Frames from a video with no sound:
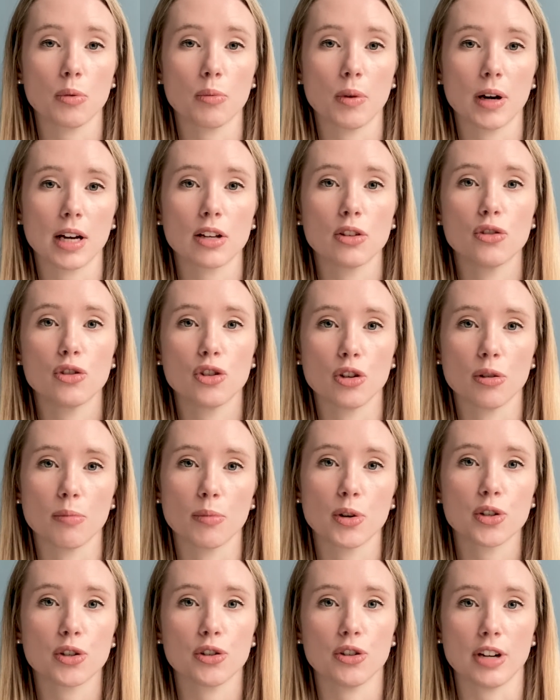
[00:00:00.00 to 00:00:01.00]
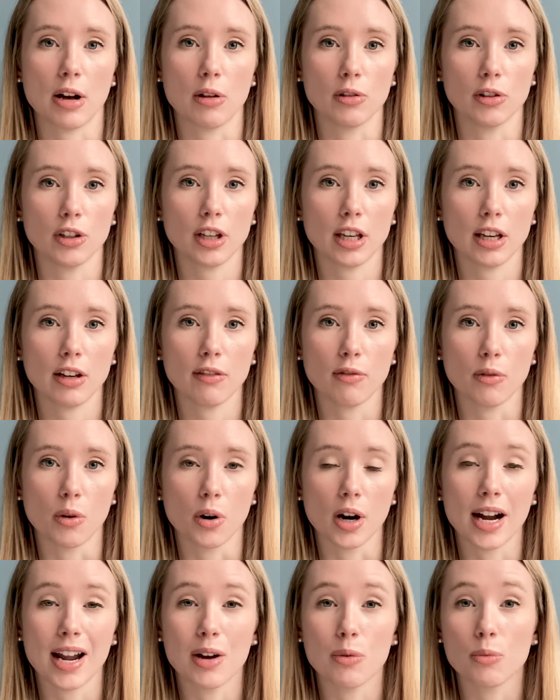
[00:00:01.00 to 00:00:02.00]
what consumers are now looking
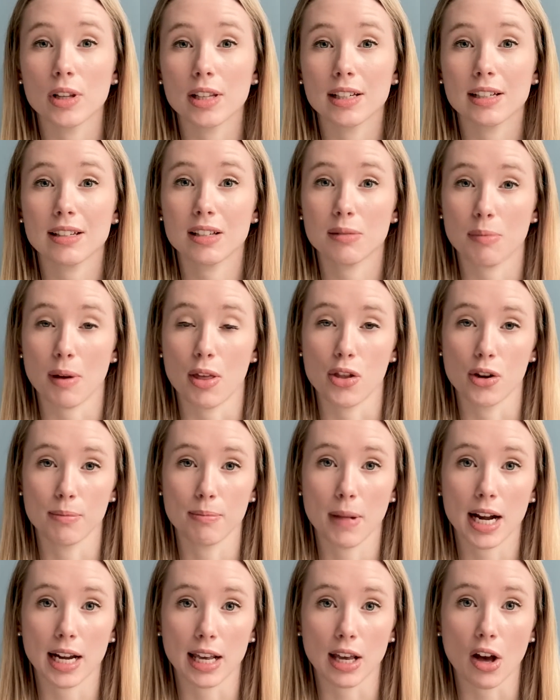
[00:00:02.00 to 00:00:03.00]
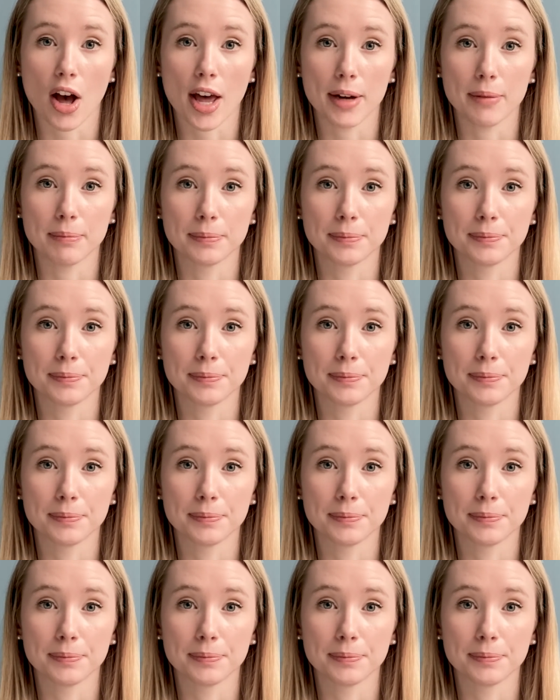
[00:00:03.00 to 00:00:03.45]
for and willing to spend their money on.